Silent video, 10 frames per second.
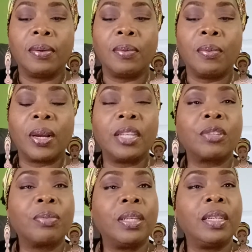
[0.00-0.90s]
what
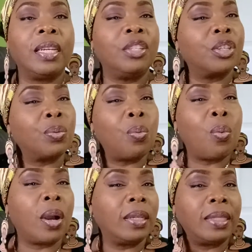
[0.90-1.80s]
is written in just
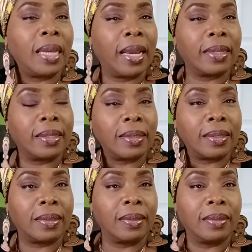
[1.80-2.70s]
one text.